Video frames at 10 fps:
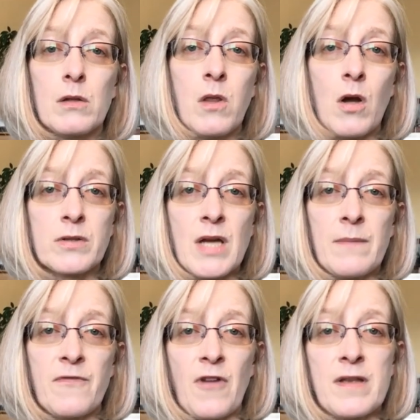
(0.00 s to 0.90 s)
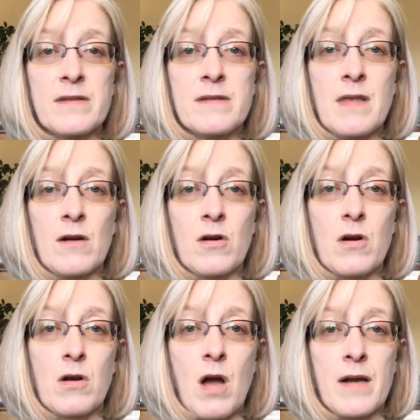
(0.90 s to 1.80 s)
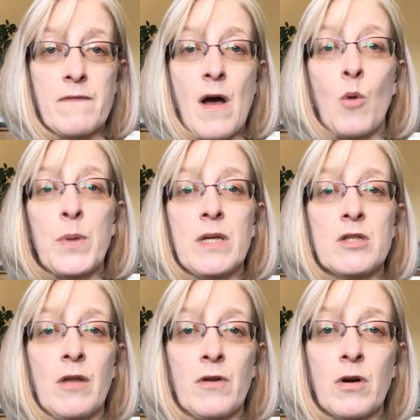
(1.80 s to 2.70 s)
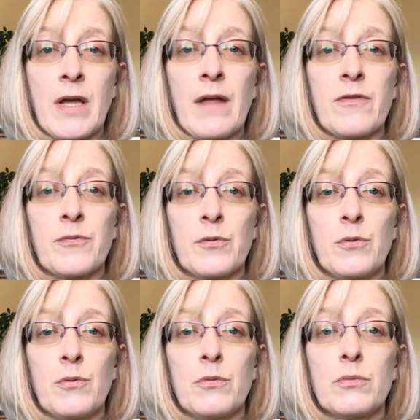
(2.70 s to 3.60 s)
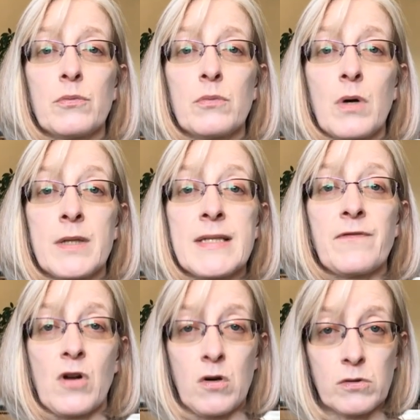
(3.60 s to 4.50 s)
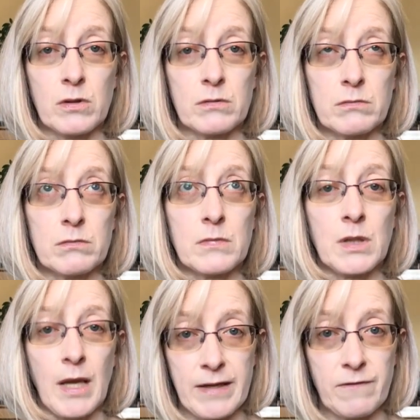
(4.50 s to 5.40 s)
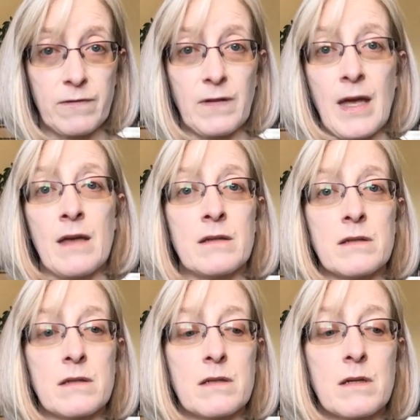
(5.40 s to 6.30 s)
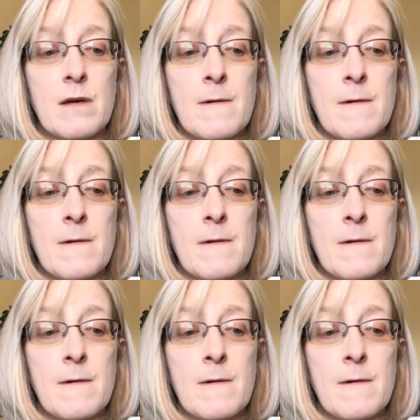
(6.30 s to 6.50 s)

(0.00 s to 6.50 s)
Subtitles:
longtime friends that are kind of helping each other get through a difficult life and